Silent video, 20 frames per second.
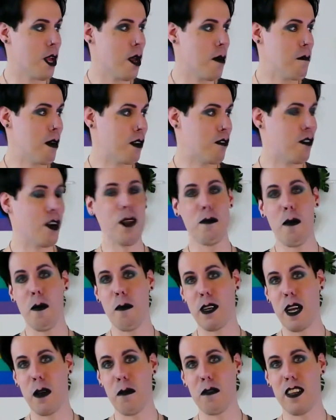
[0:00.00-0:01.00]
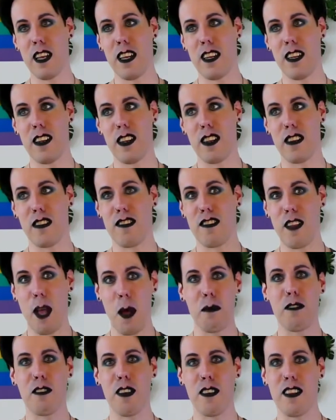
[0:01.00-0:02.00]
But Wonder Woman comes in,
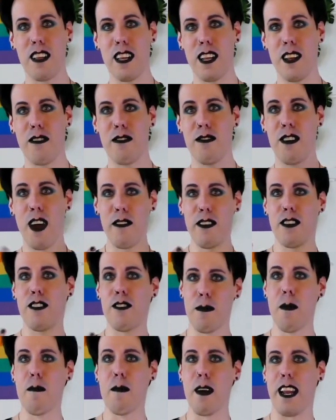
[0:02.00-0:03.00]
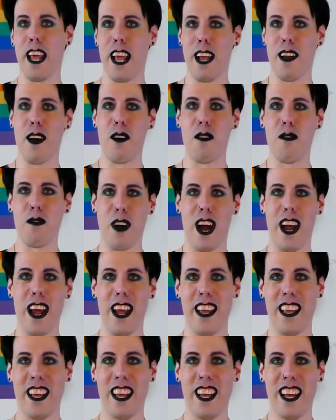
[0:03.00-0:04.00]
stops it in a very Superman hero
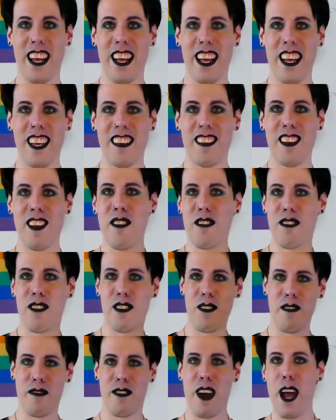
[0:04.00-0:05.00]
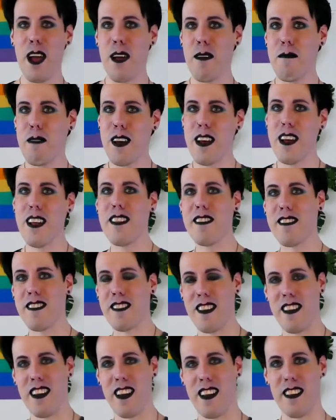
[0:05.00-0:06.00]
way. She uses the environment,
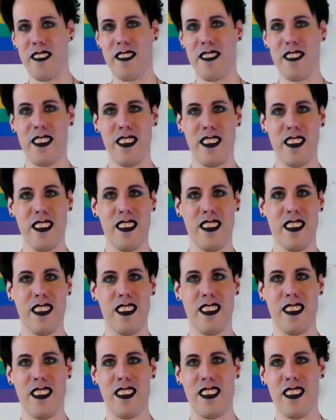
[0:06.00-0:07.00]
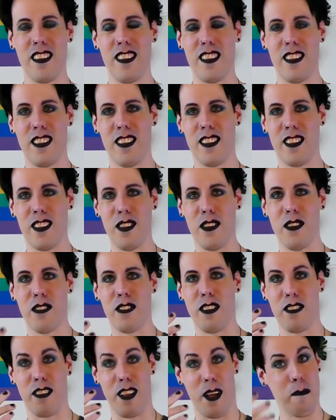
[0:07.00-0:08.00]
she
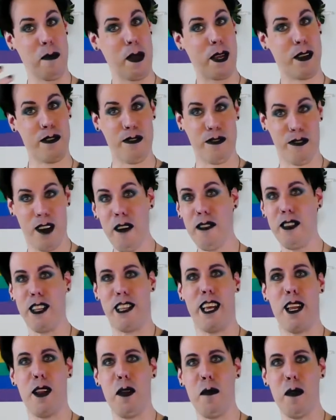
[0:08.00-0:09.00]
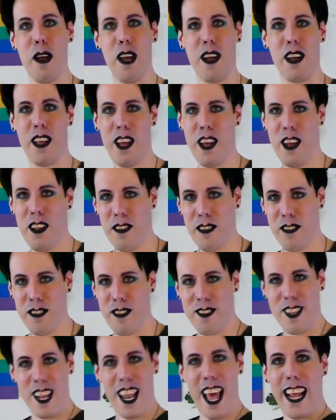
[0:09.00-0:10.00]
uses a big fluffy teddy bear to
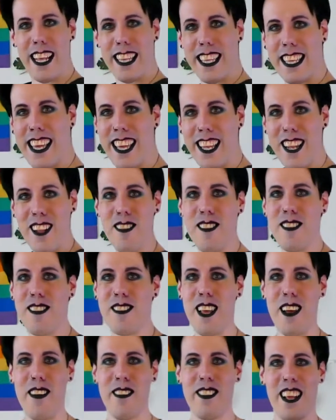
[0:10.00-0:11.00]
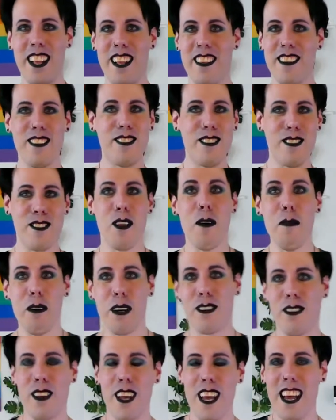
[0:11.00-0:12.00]
slide the kid into safety. It's just so
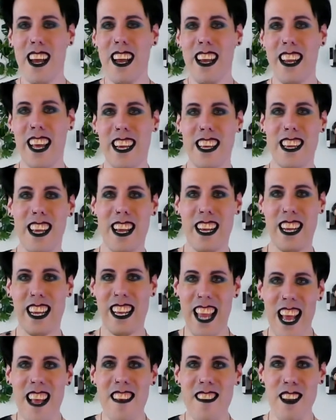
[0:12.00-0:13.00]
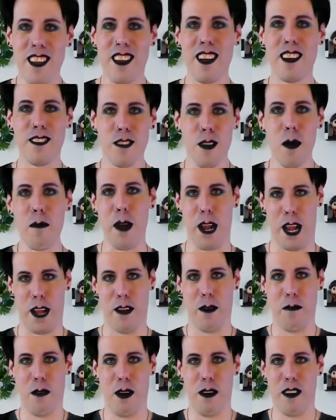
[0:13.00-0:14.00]
much like classical
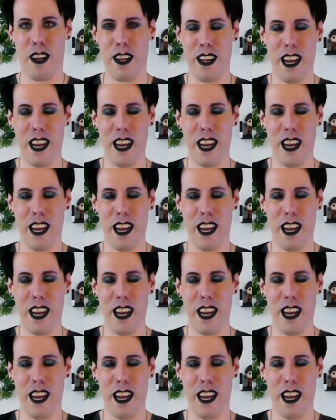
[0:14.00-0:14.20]
superhero movie.